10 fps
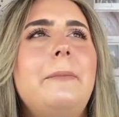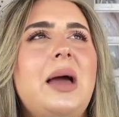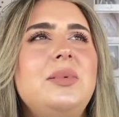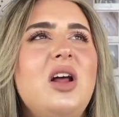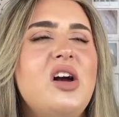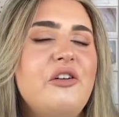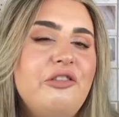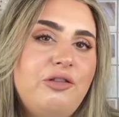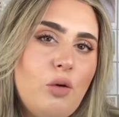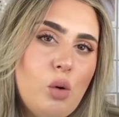maybe like a
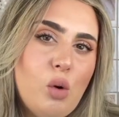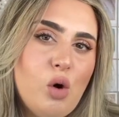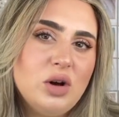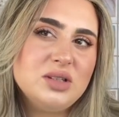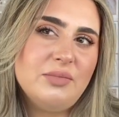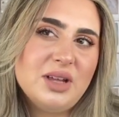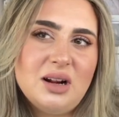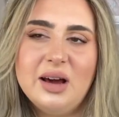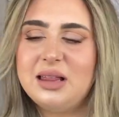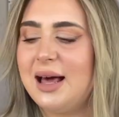four,
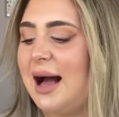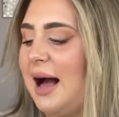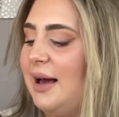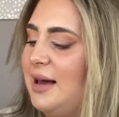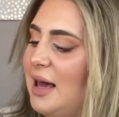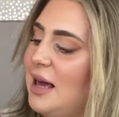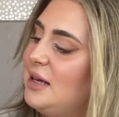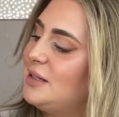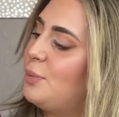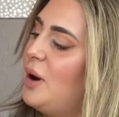something like that.
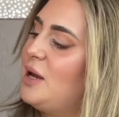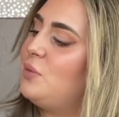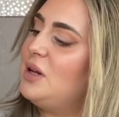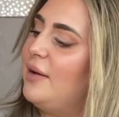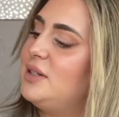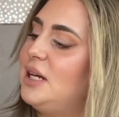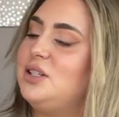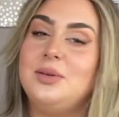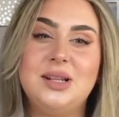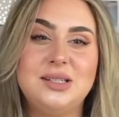It's weird when you have a
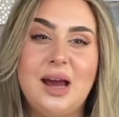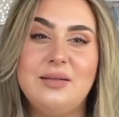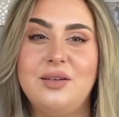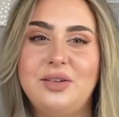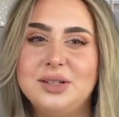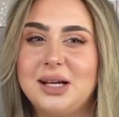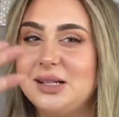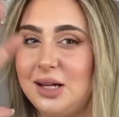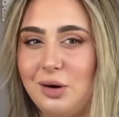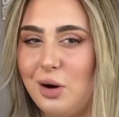tattoo in this area, it feels
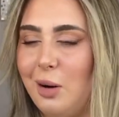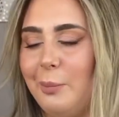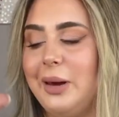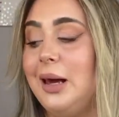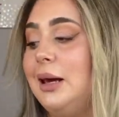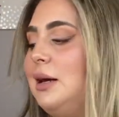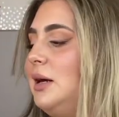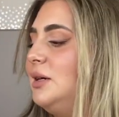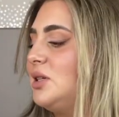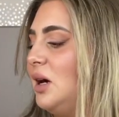like it's in your armpit.
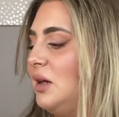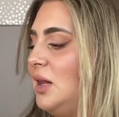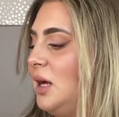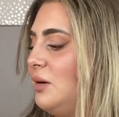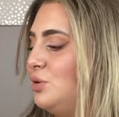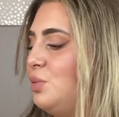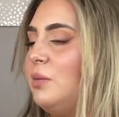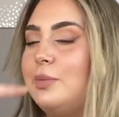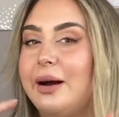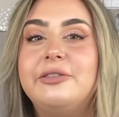So I think it was
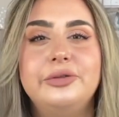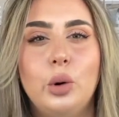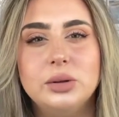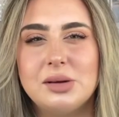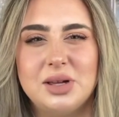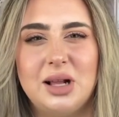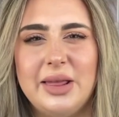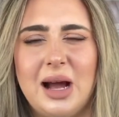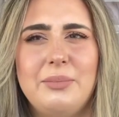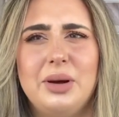probably about a four, something
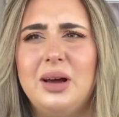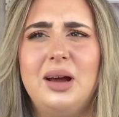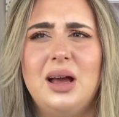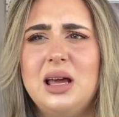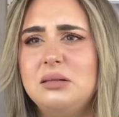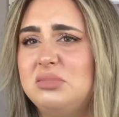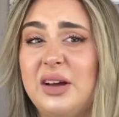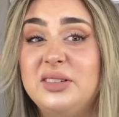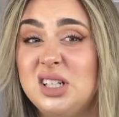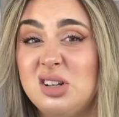like that, but
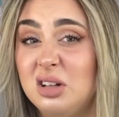definitely